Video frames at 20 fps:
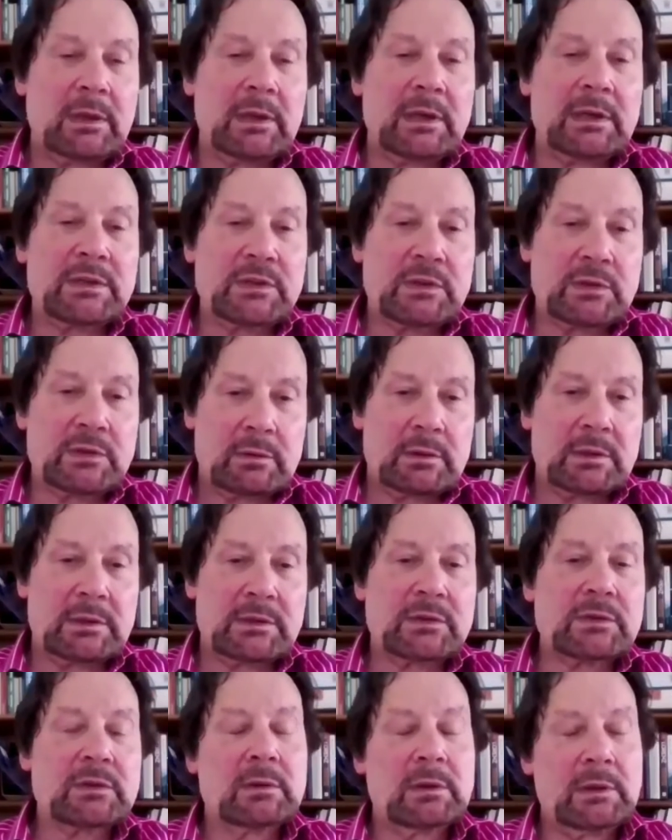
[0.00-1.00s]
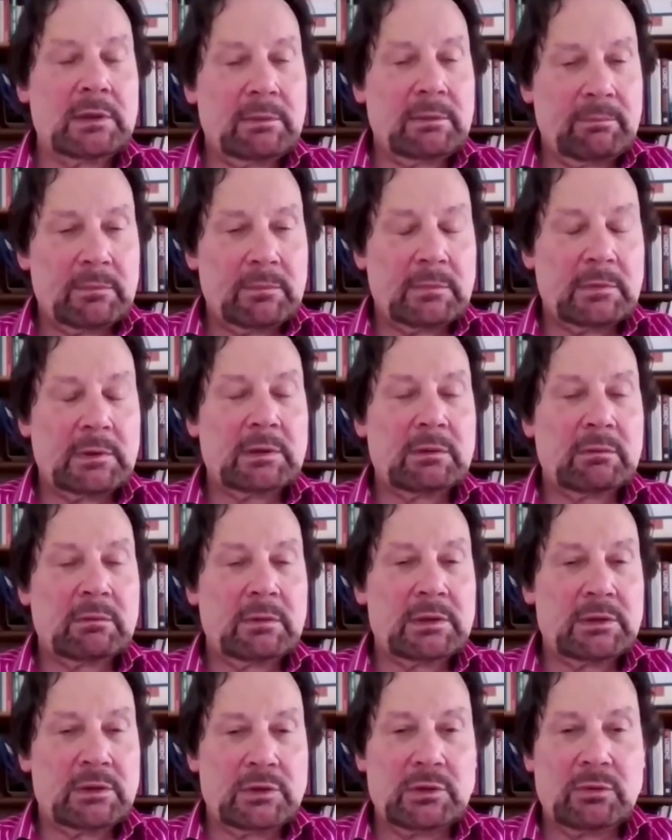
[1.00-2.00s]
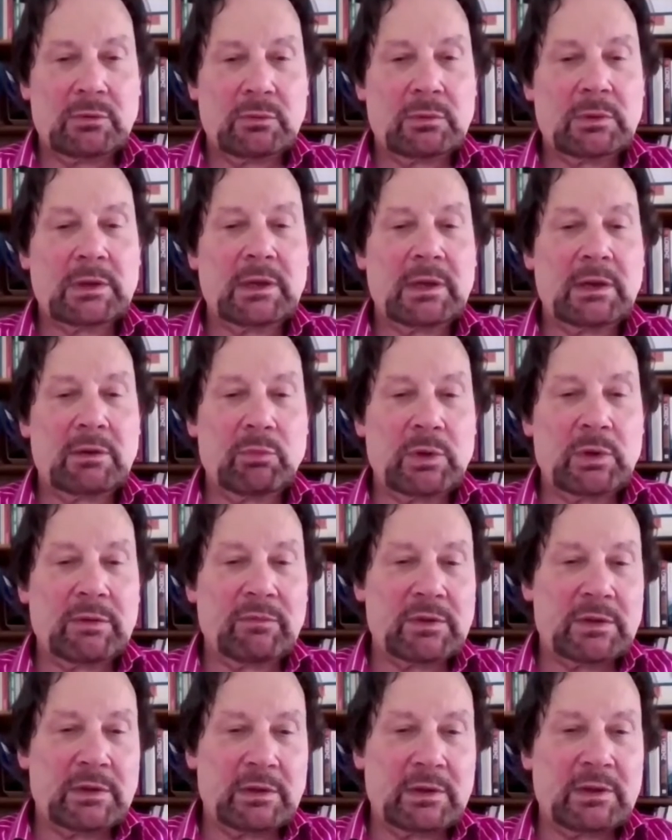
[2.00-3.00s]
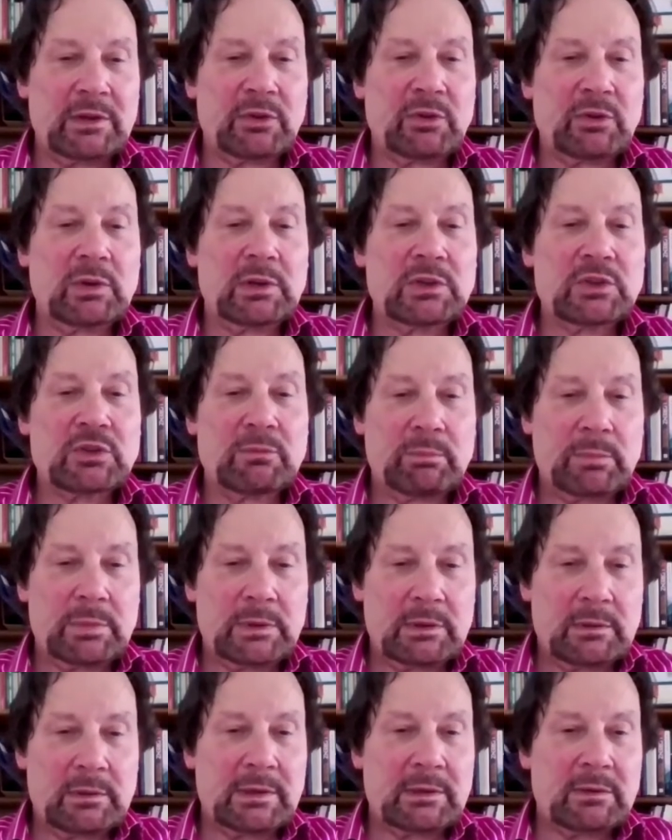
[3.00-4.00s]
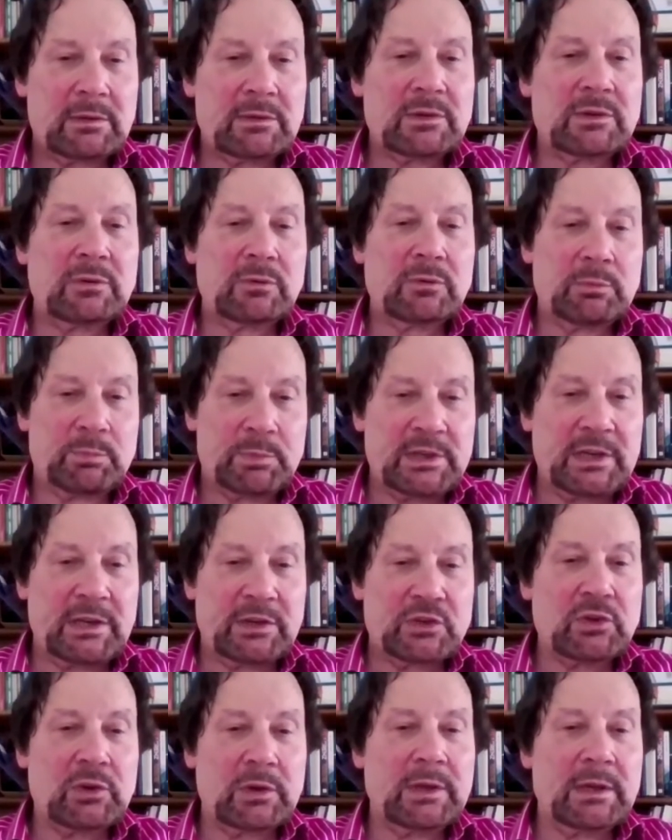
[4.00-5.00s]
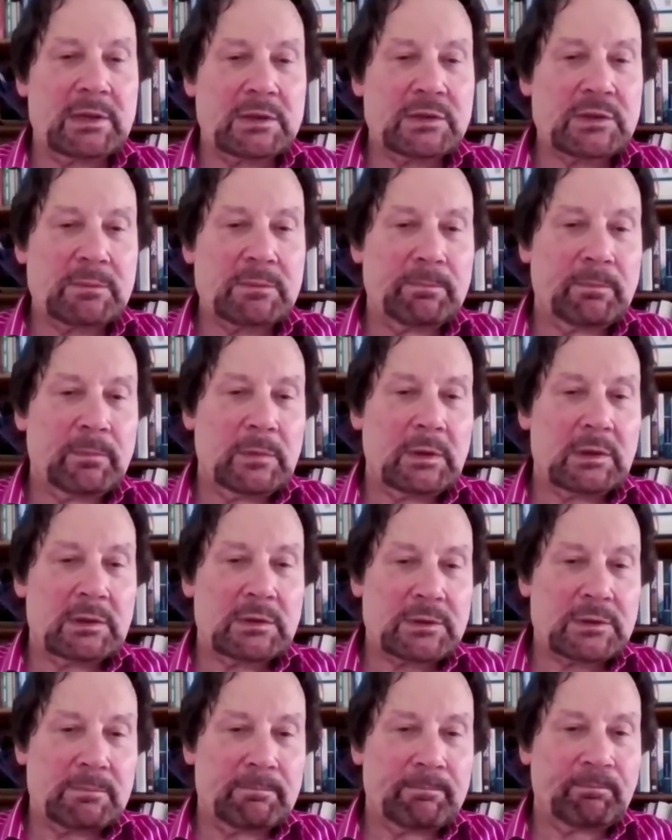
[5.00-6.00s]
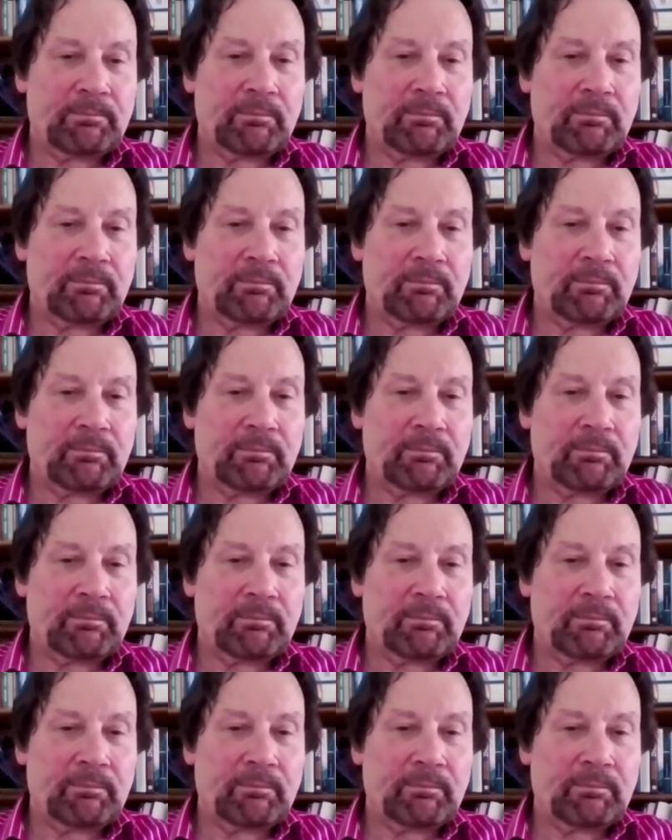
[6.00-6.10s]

yes, that's um, that, that too. Again, we haven't done a calculation, but not too potentially, yes, yes.